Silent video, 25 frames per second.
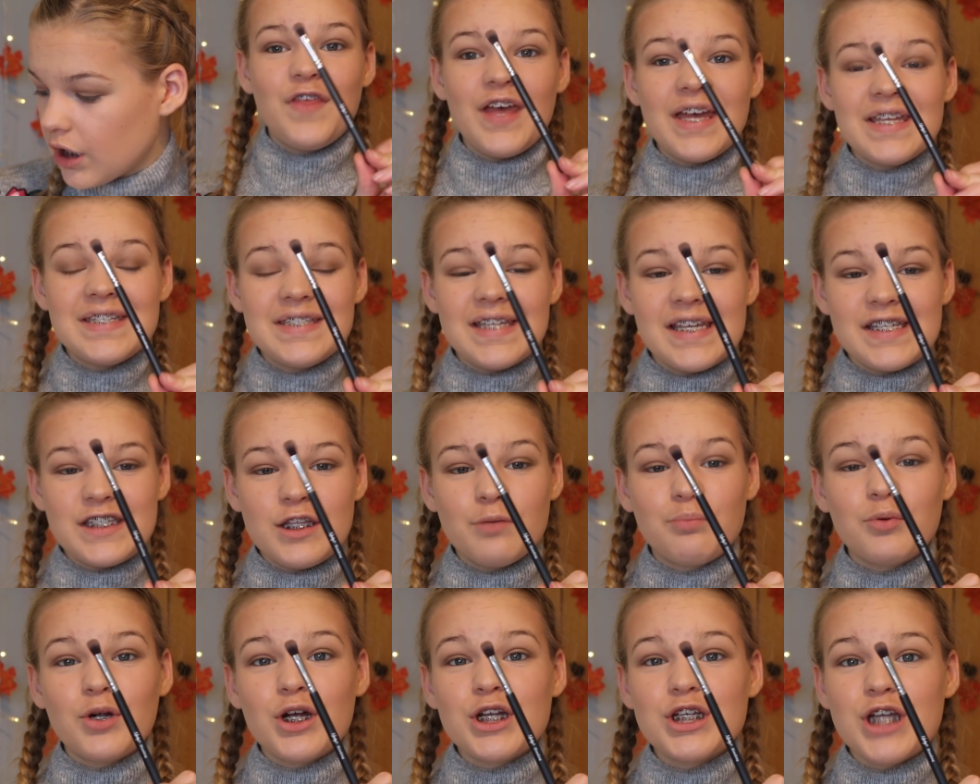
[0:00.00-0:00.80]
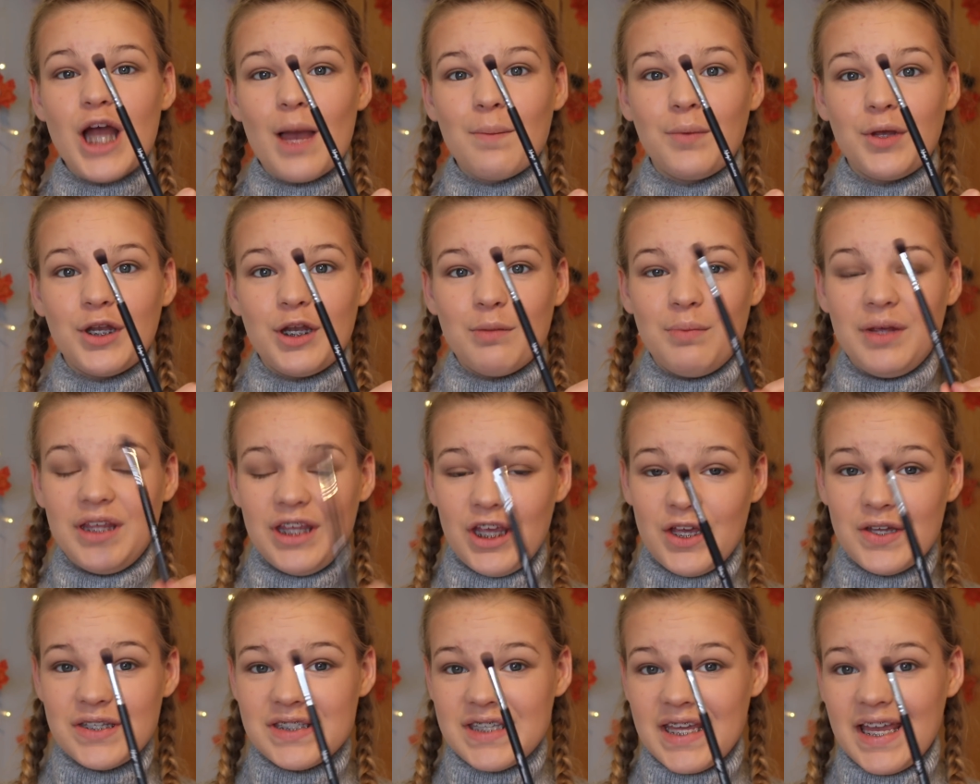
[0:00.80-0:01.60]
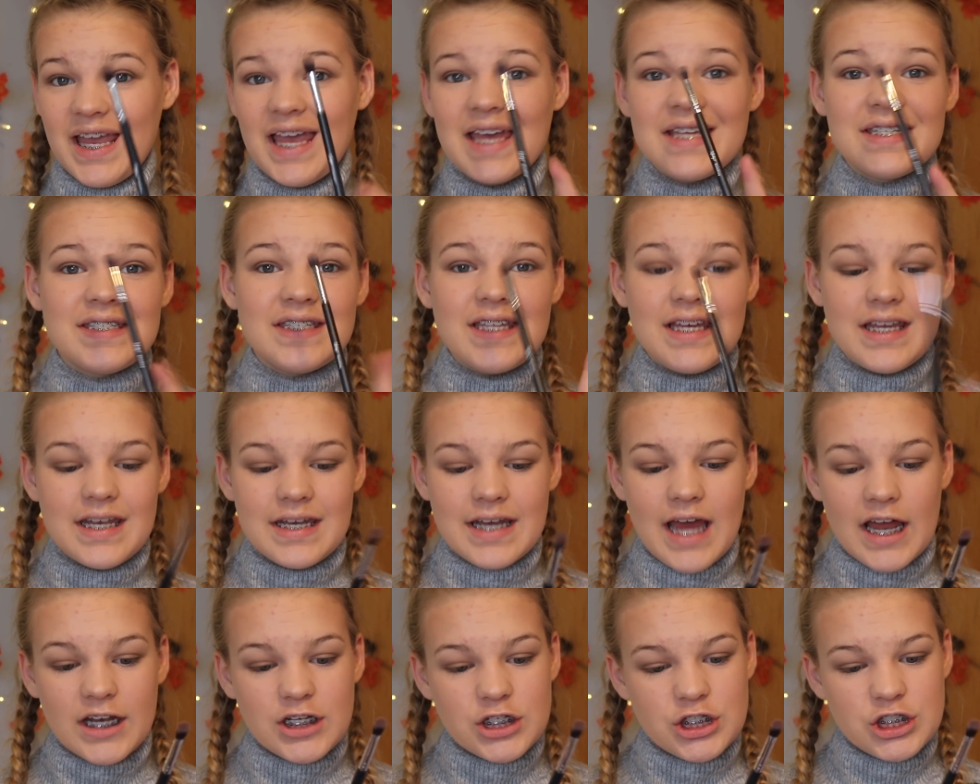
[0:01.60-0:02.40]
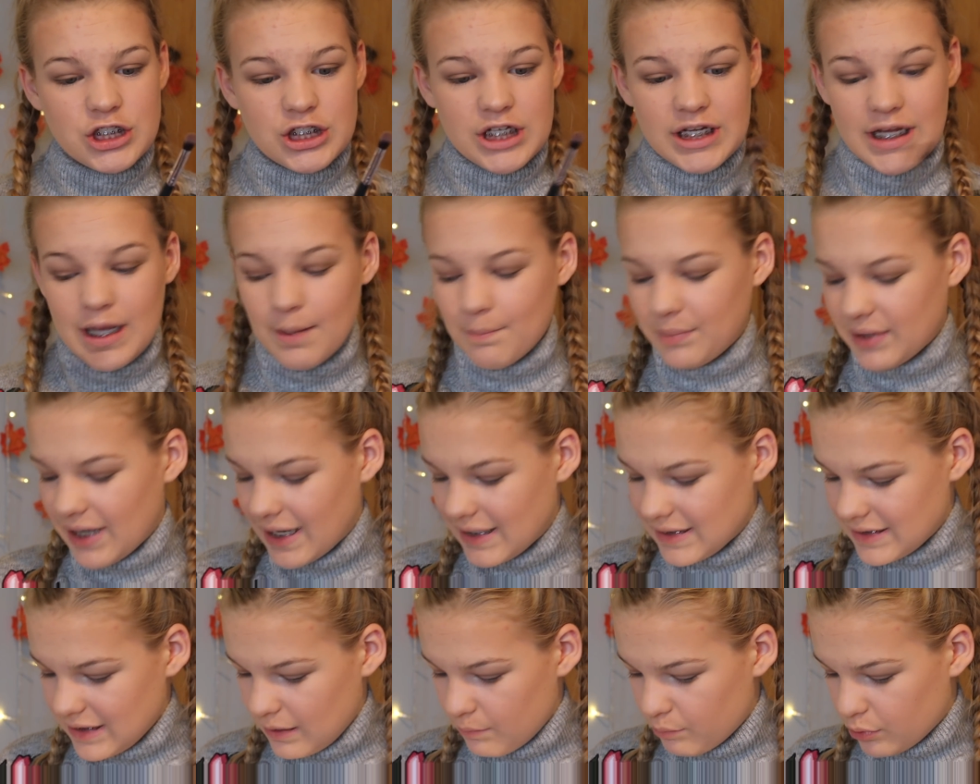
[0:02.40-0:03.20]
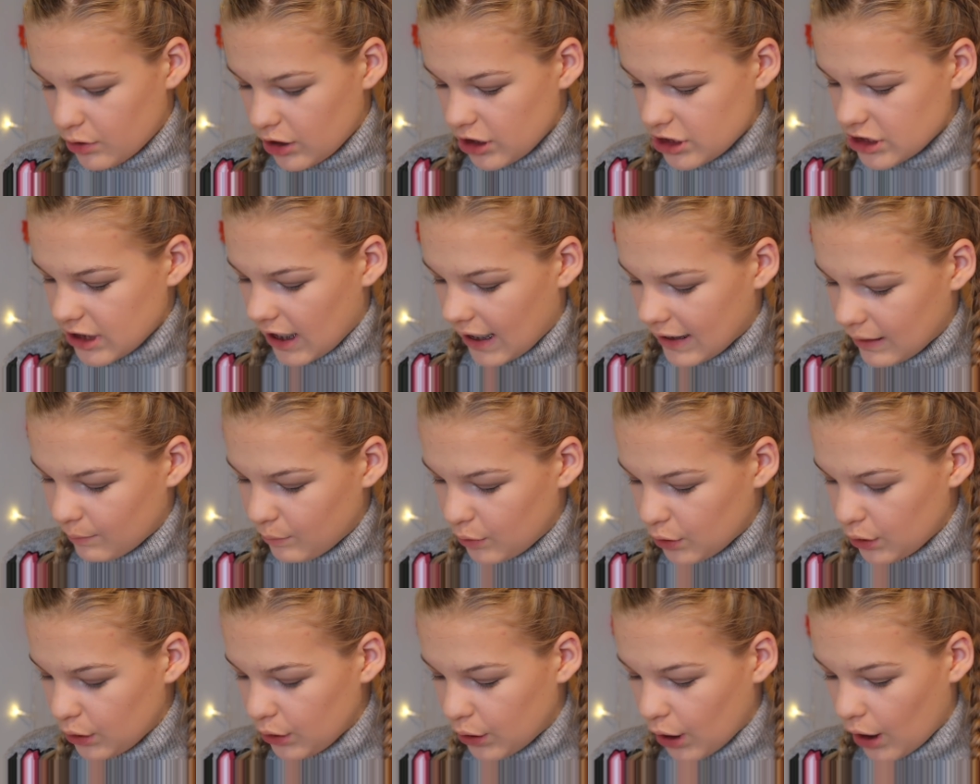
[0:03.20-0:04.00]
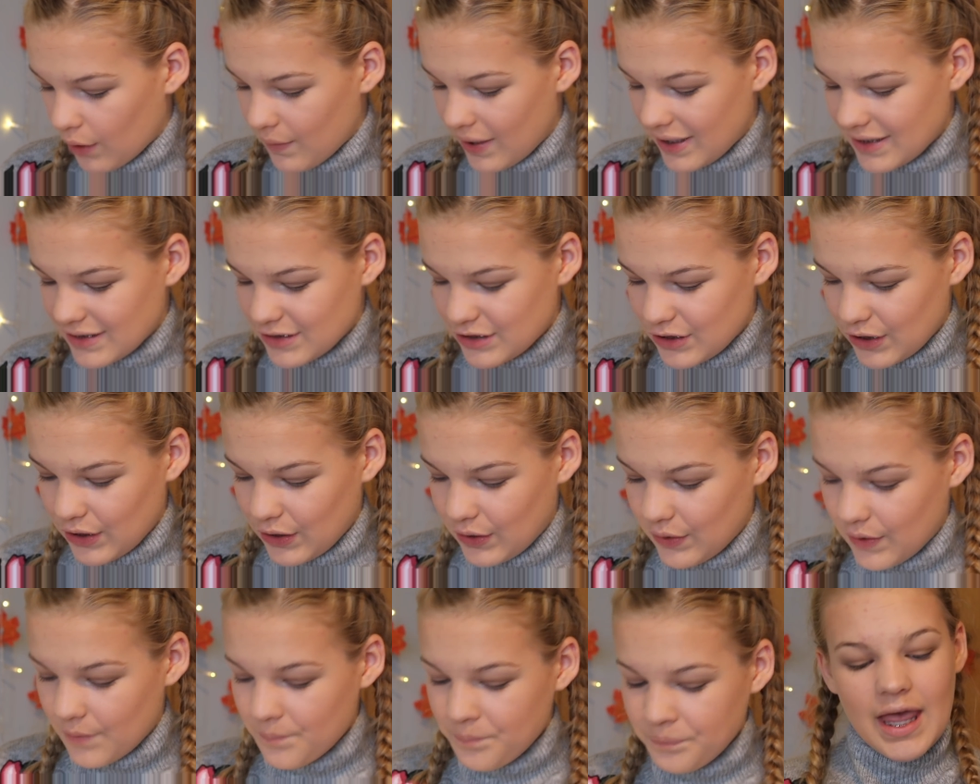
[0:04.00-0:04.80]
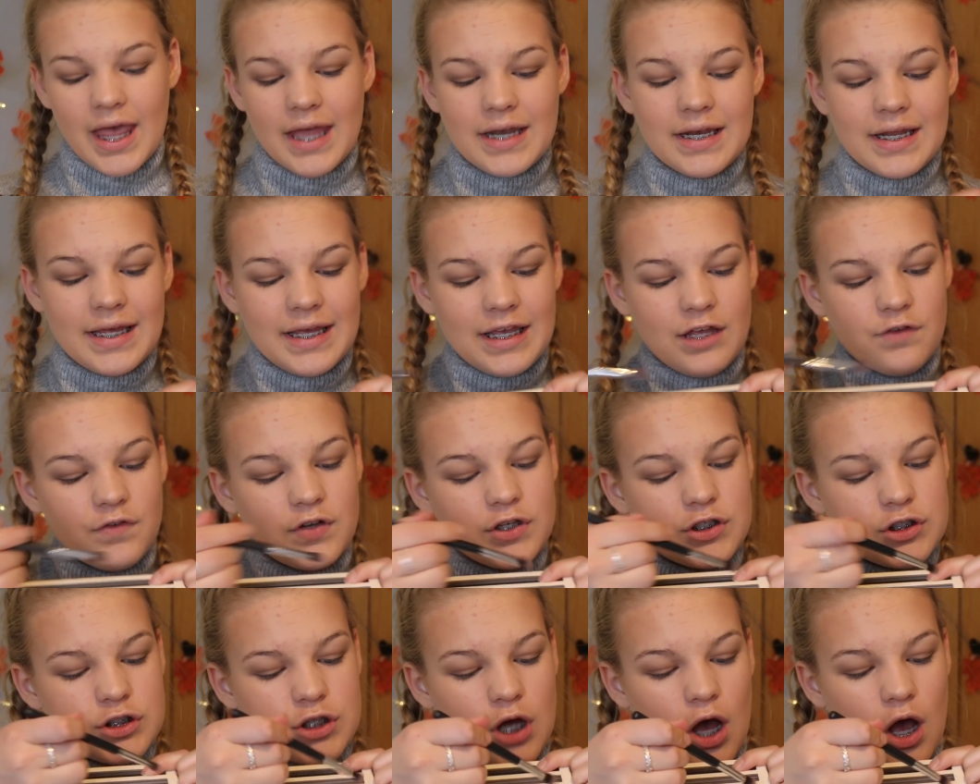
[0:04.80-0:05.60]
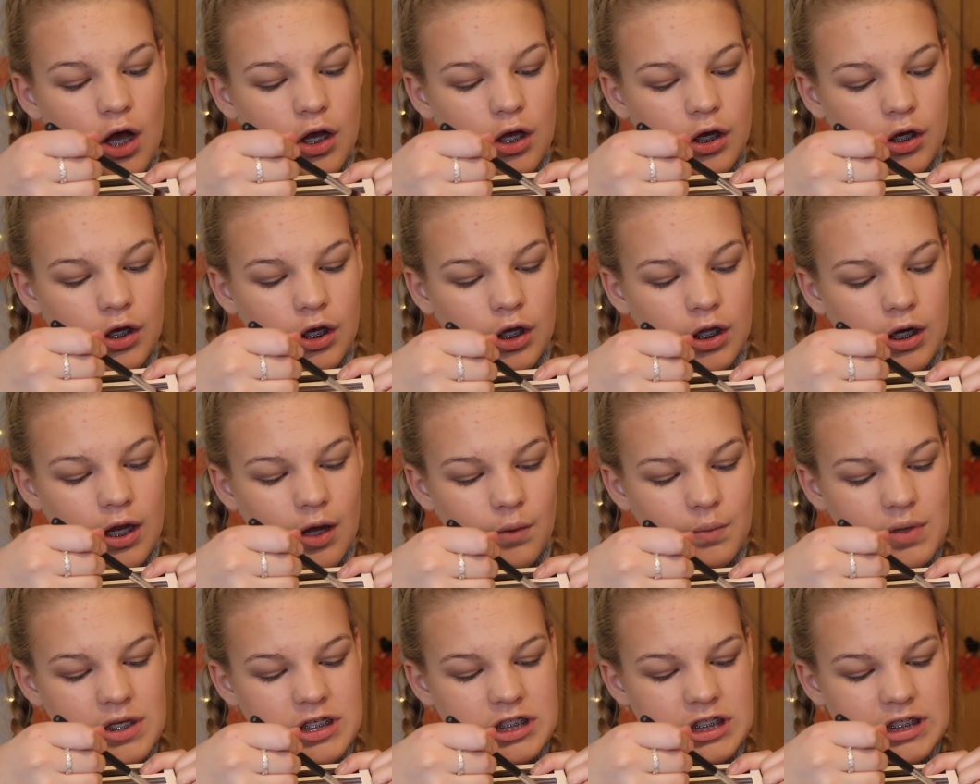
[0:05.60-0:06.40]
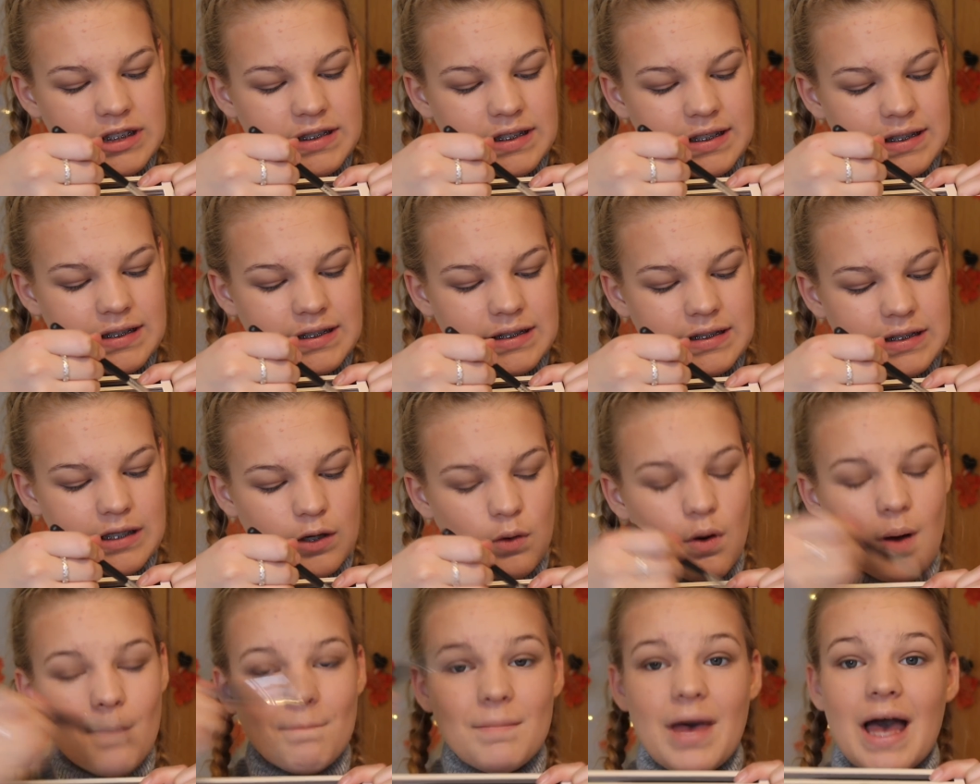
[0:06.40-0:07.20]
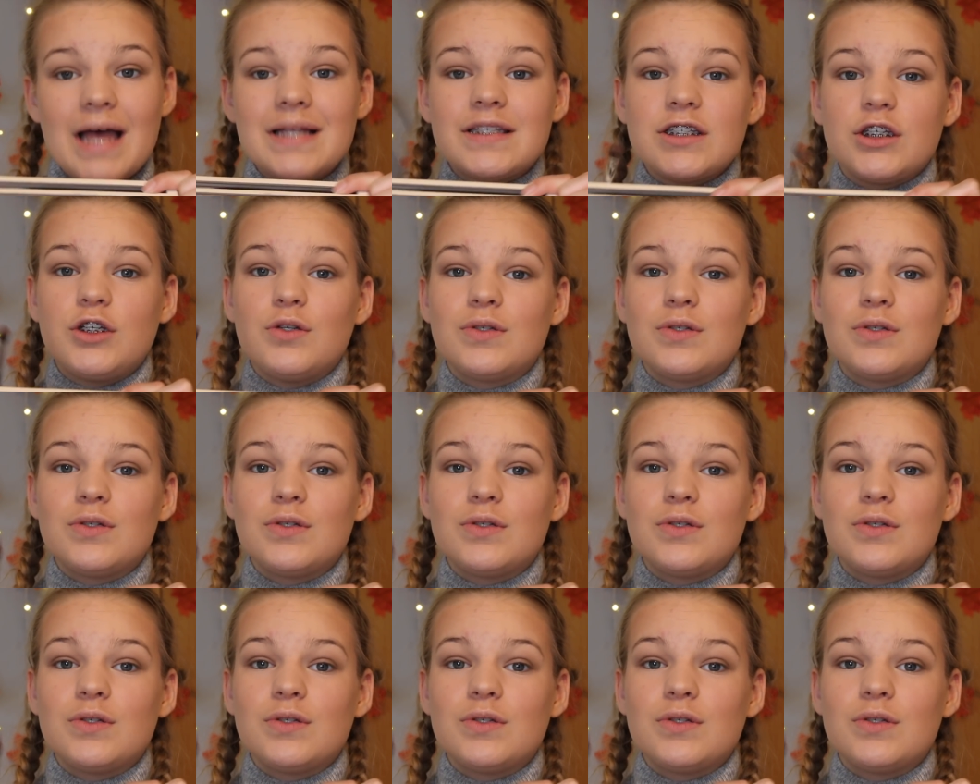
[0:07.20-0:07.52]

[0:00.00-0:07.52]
This is the brush I'm going to be using. It's the Nancy blending brush, and I'm going to go into an even darker colour, which is still matte.